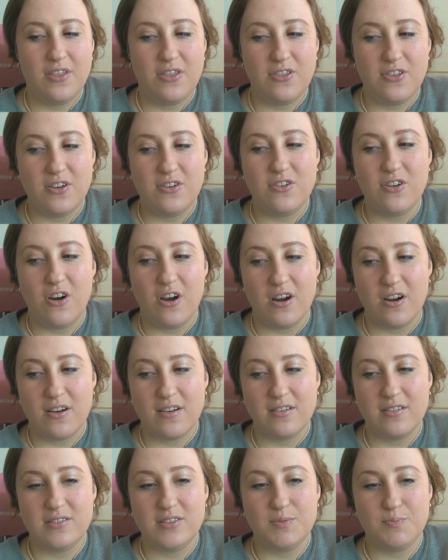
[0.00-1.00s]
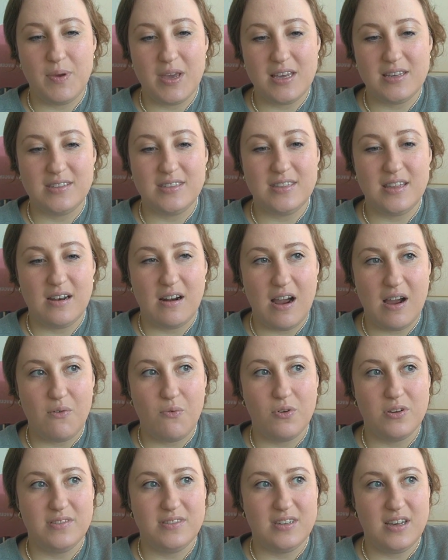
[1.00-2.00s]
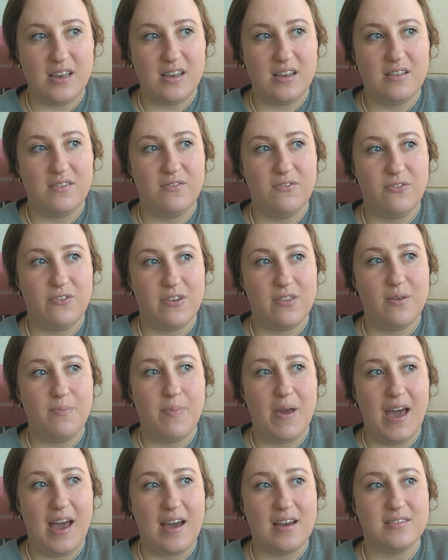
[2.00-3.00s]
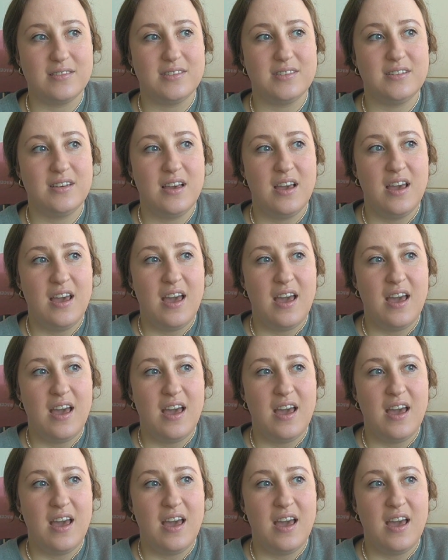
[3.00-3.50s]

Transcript: the dark space that I was in for the past,